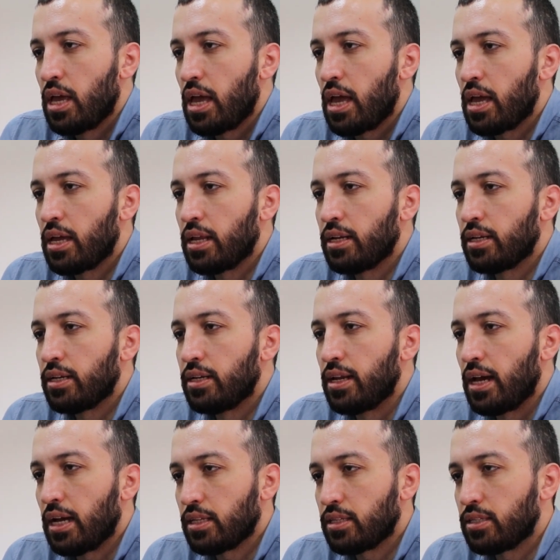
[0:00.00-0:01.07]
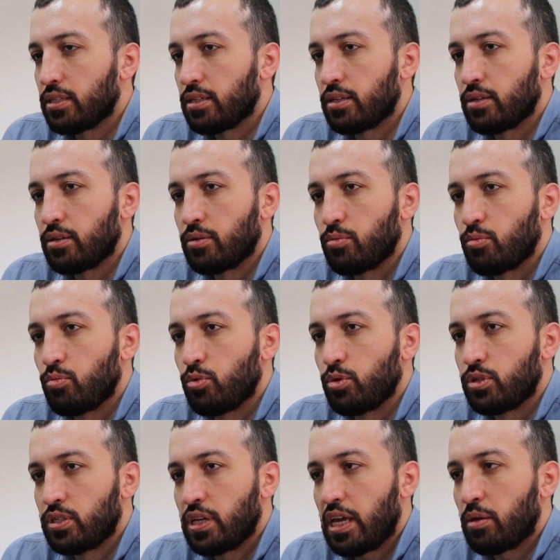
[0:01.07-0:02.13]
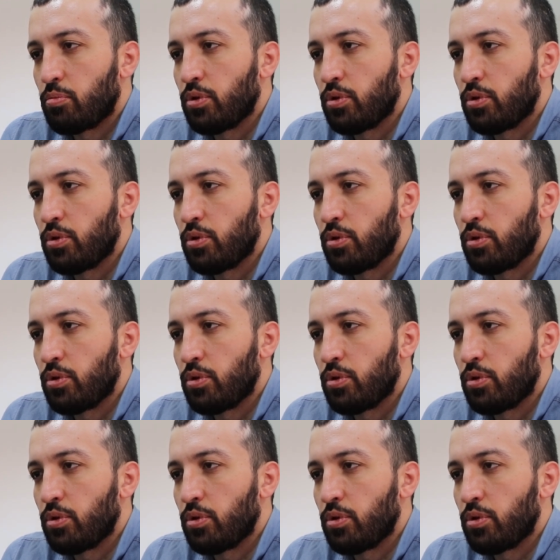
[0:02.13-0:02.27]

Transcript: and that would take